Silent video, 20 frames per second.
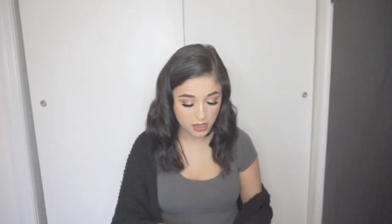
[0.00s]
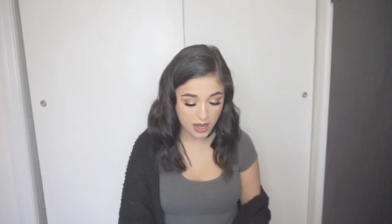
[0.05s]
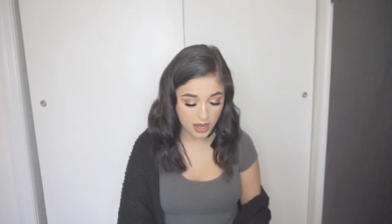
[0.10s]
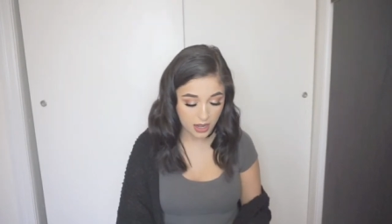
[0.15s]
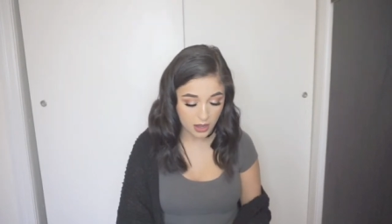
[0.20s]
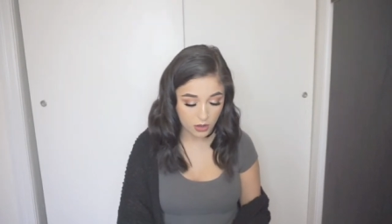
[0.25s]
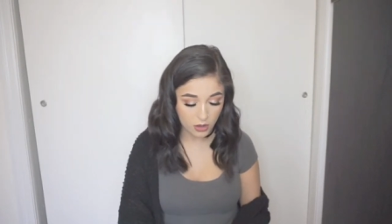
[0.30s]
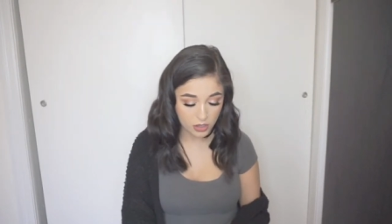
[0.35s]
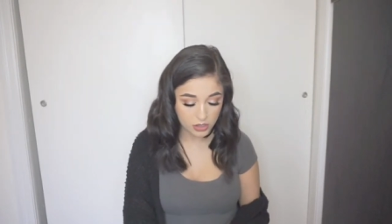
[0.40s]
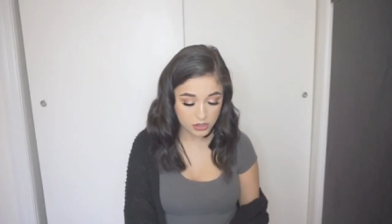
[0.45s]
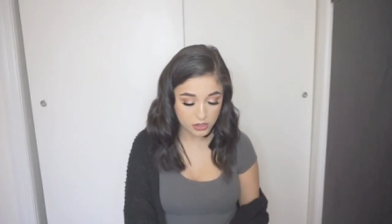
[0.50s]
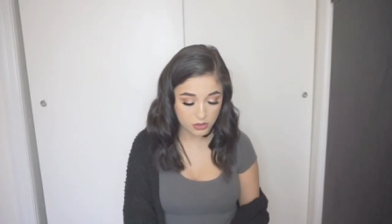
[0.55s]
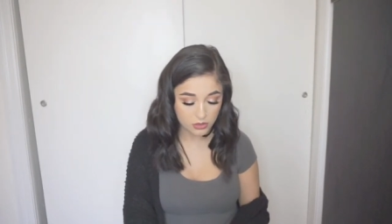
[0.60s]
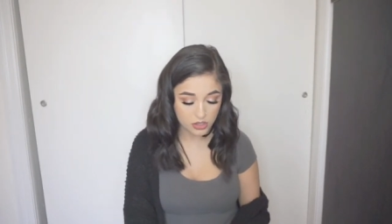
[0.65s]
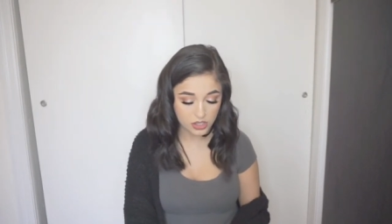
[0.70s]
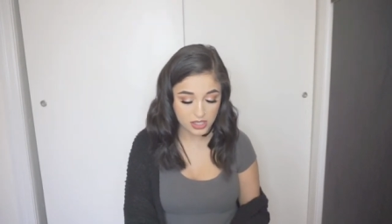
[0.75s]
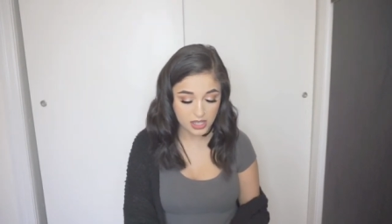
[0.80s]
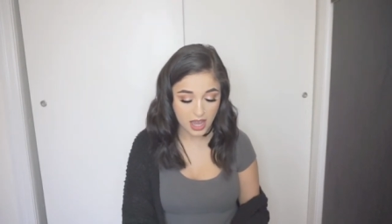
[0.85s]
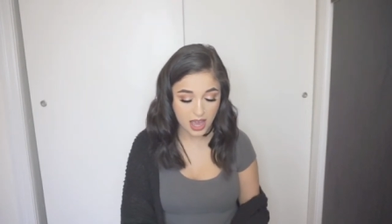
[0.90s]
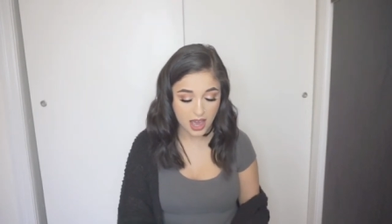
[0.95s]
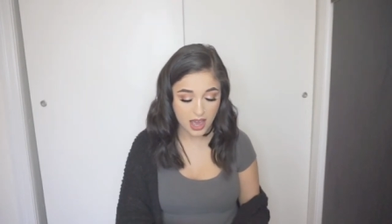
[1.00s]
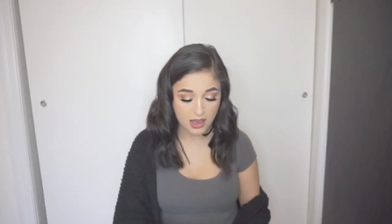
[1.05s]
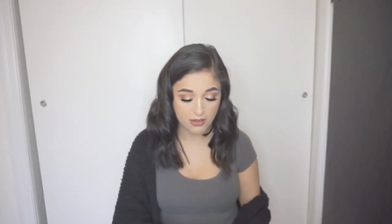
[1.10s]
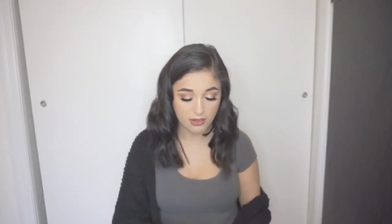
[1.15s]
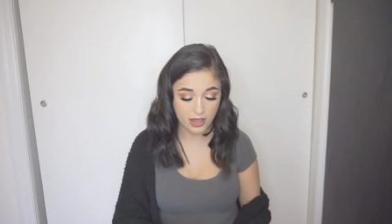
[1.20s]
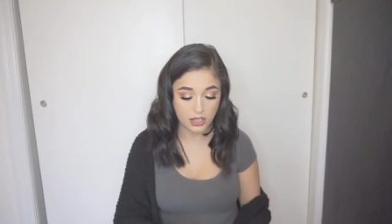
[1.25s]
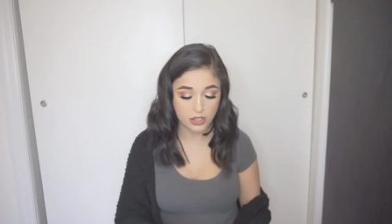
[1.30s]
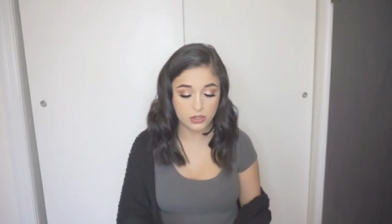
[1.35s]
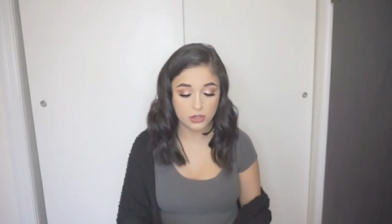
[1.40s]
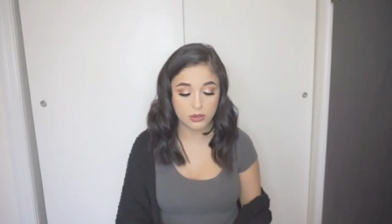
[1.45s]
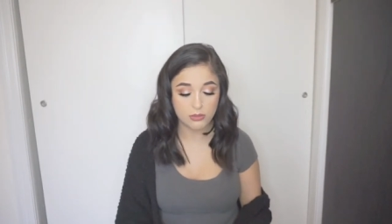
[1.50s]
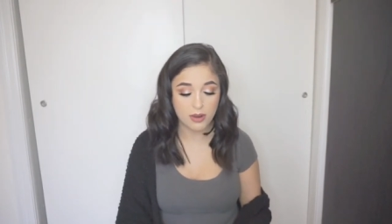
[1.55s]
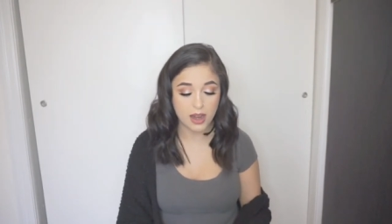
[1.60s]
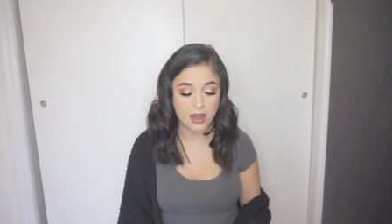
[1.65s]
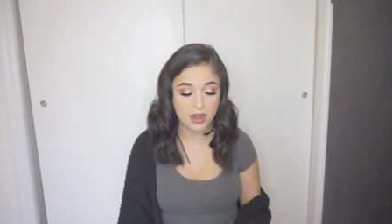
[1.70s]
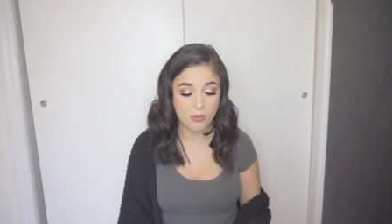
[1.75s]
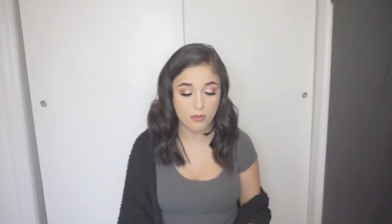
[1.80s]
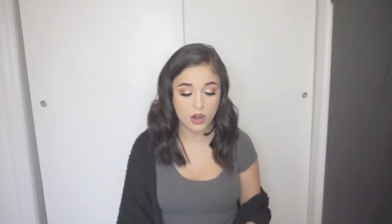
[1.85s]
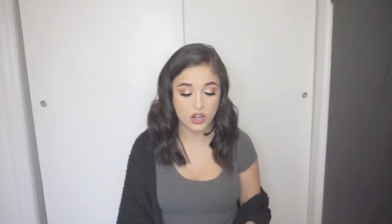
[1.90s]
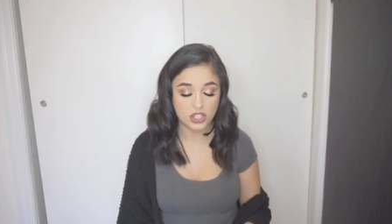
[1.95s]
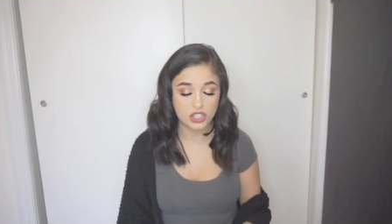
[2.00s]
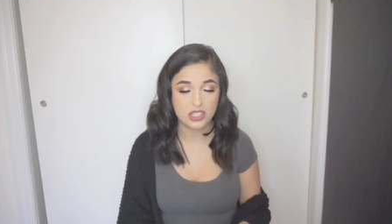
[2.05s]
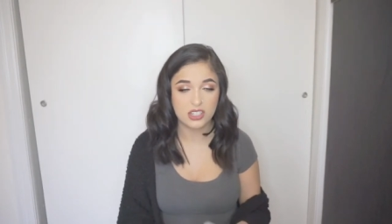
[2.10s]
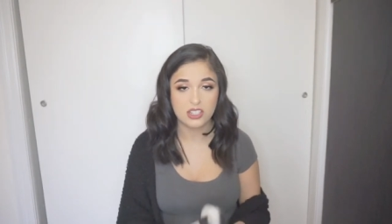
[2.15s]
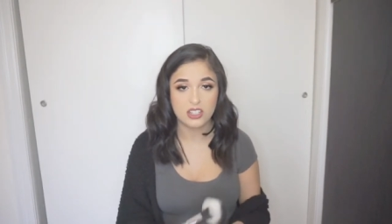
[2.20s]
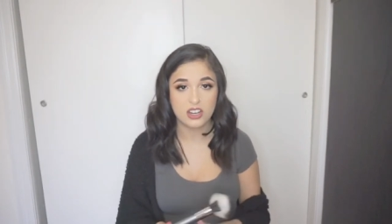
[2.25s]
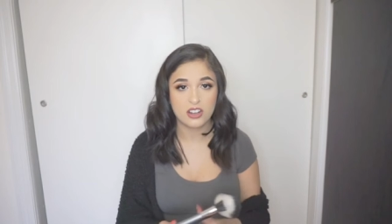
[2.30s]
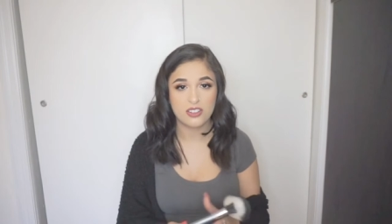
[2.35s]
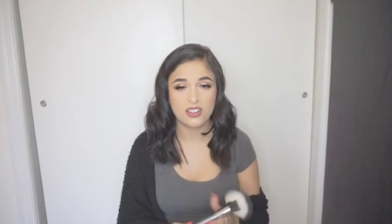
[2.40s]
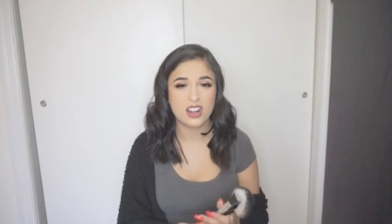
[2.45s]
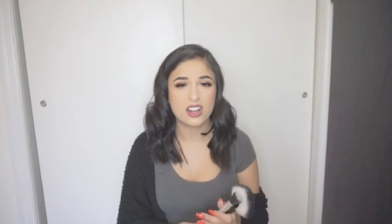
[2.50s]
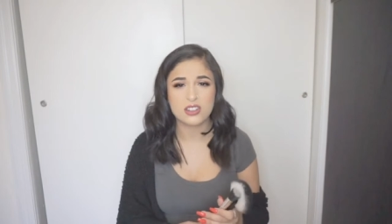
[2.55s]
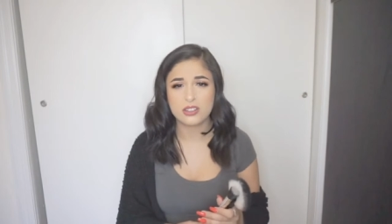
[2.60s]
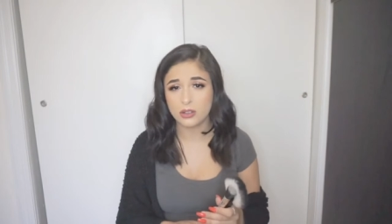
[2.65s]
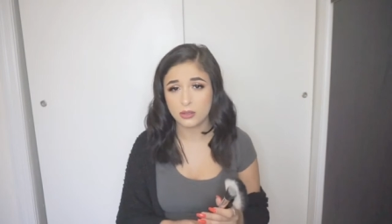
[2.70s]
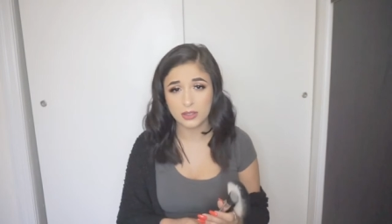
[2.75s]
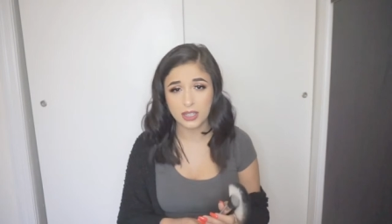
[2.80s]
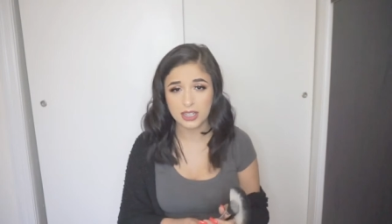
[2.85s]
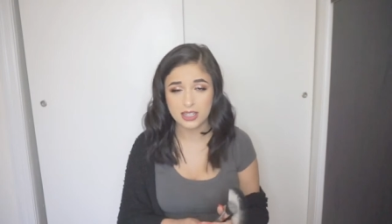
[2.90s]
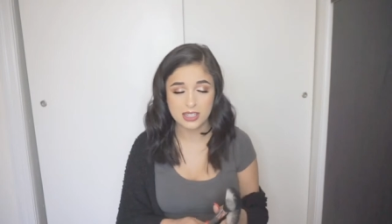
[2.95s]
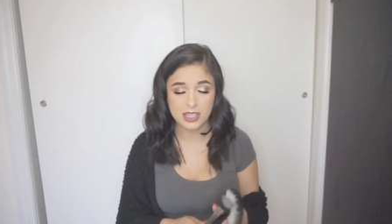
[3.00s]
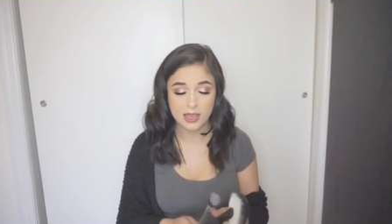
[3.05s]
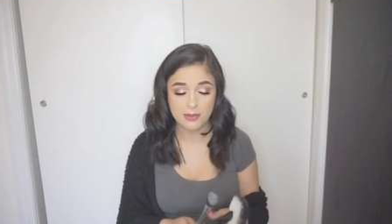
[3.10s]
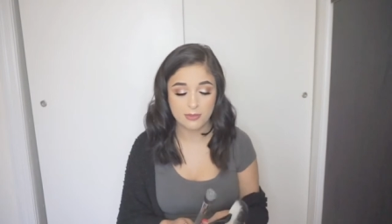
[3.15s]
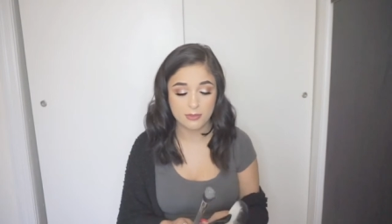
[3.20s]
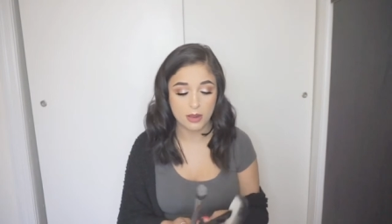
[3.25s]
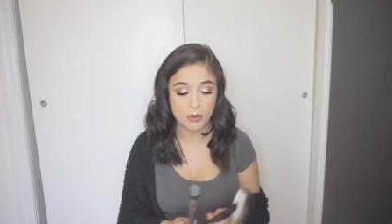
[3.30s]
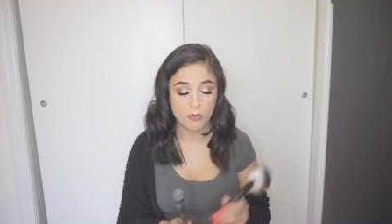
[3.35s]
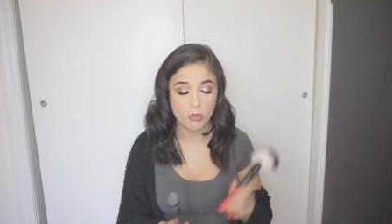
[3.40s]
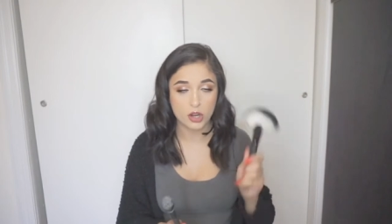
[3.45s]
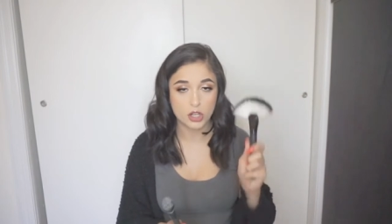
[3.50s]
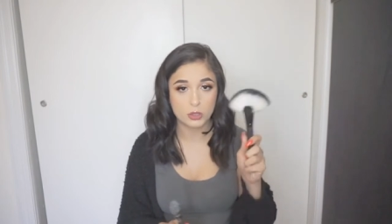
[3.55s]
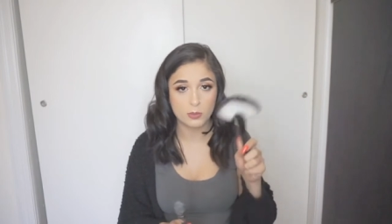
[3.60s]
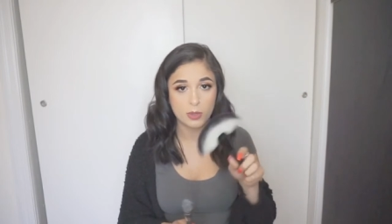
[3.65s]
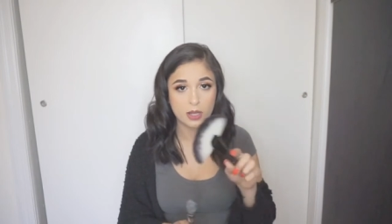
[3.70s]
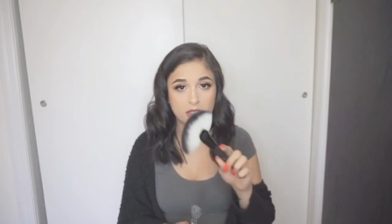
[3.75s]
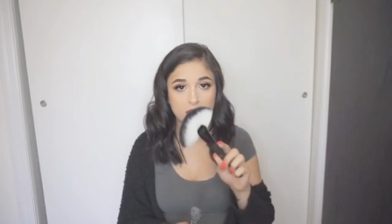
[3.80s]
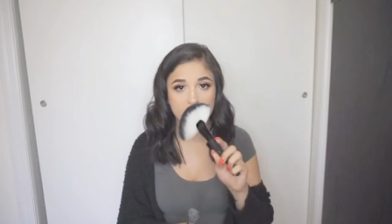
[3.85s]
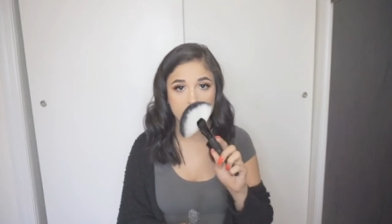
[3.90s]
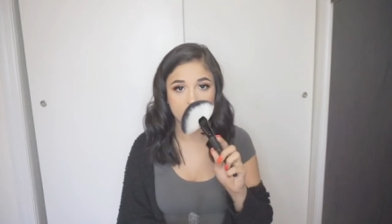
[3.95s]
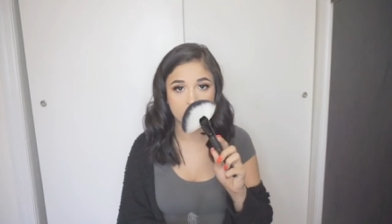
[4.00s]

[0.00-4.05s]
And I also just have like two random brushes in here that I don't like to keep in my brush belt.